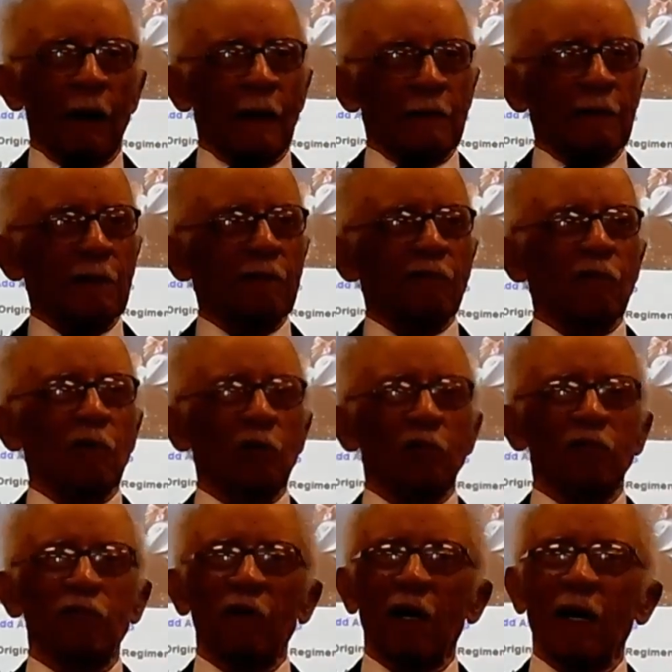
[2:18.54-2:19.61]
I didn't
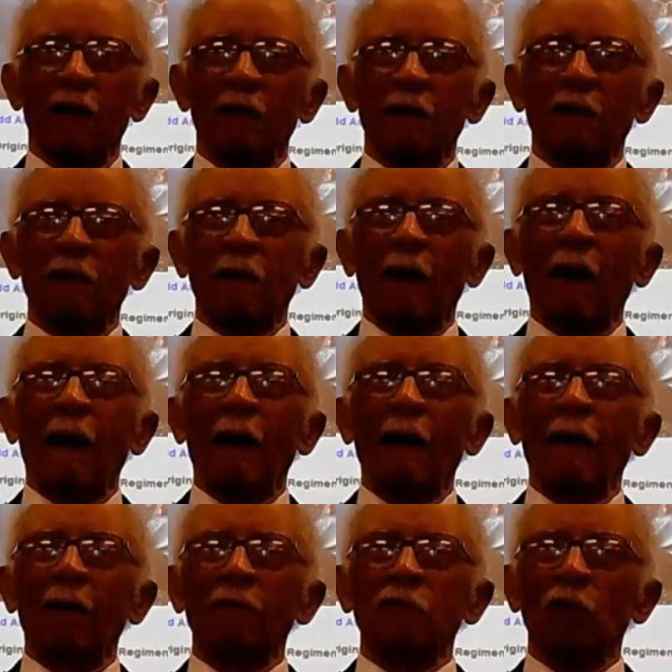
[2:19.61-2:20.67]
want to fly. I
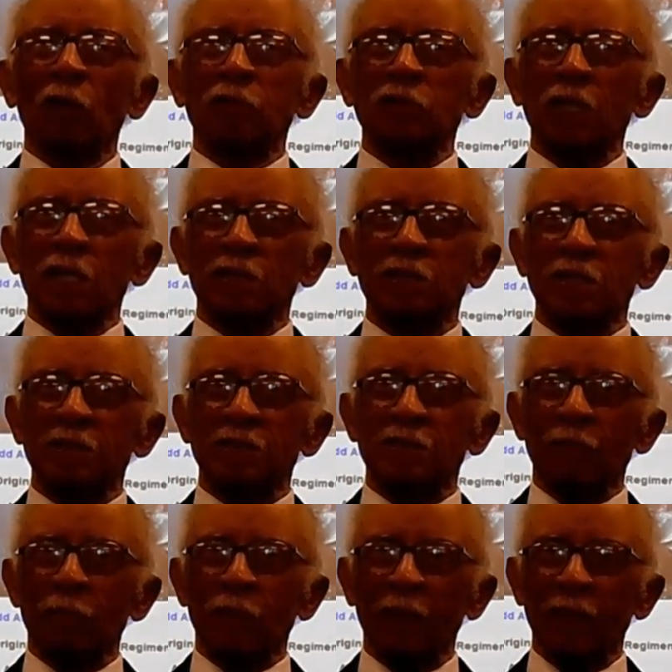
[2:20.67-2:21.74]
have no objections
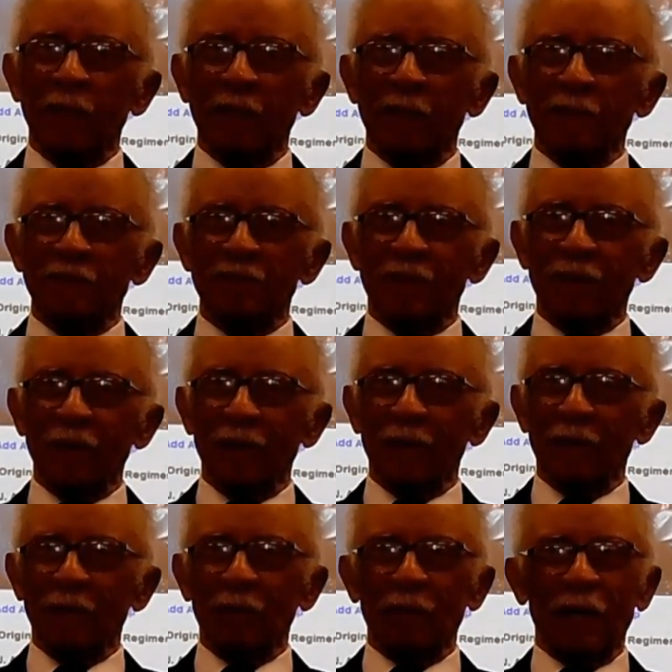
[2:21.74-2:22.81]
to planes,
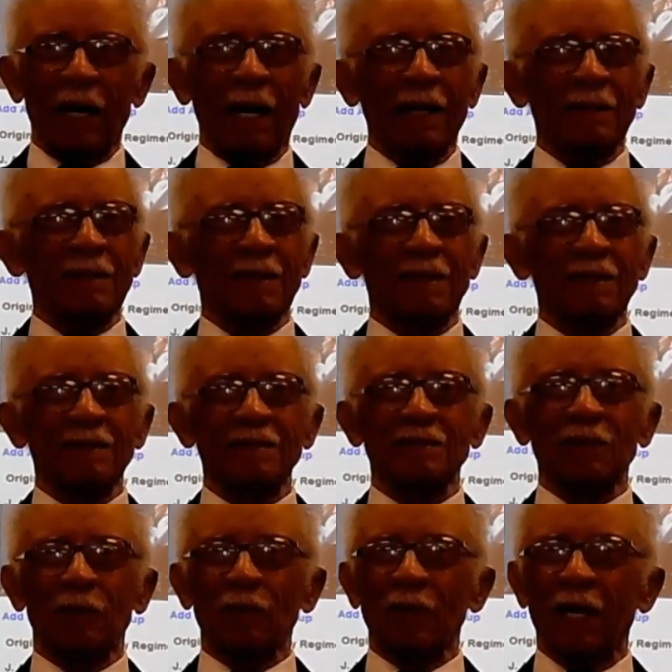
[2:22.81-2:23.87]
Colonel, but I
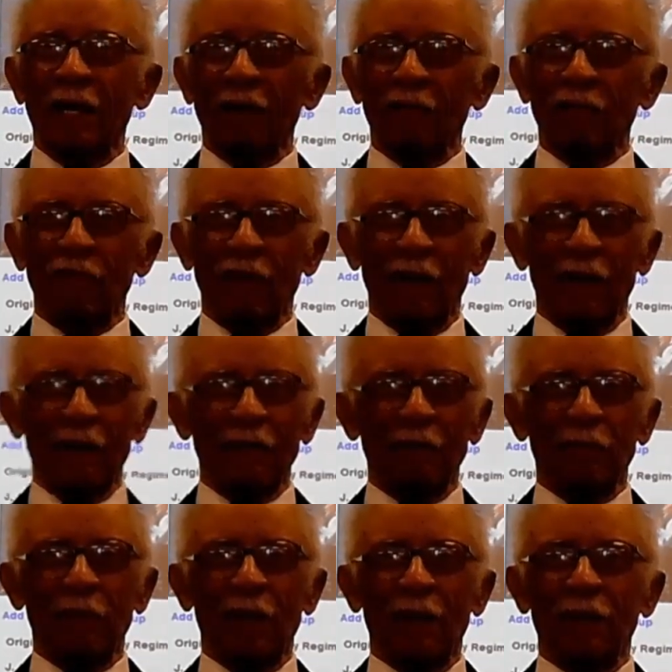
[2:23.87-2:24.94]
just don't like flying
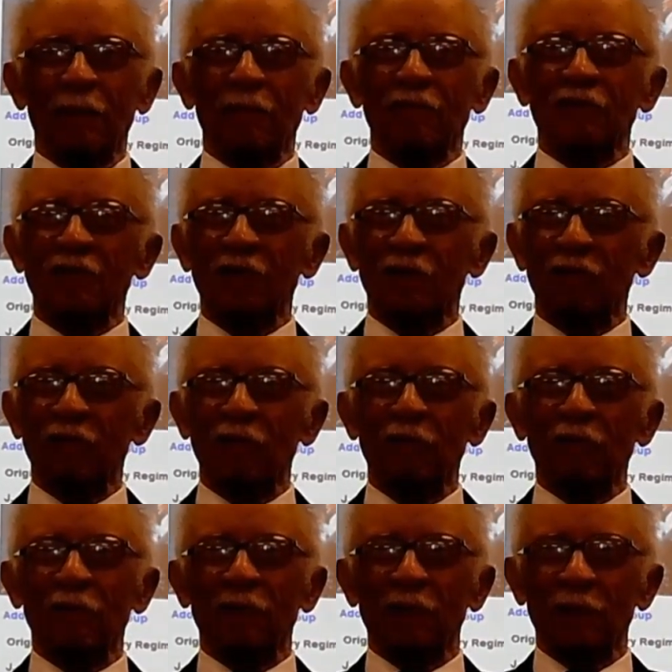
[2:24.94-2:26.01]
them by themselves
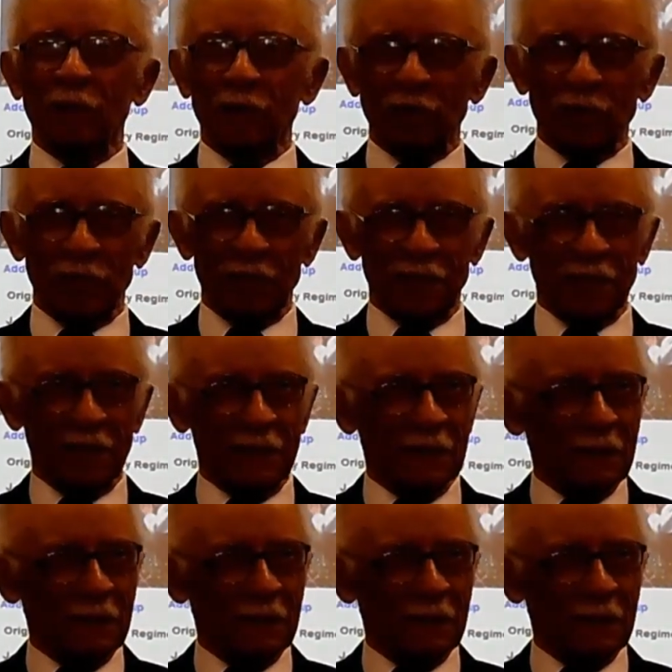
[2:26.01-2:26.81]
over an ocean.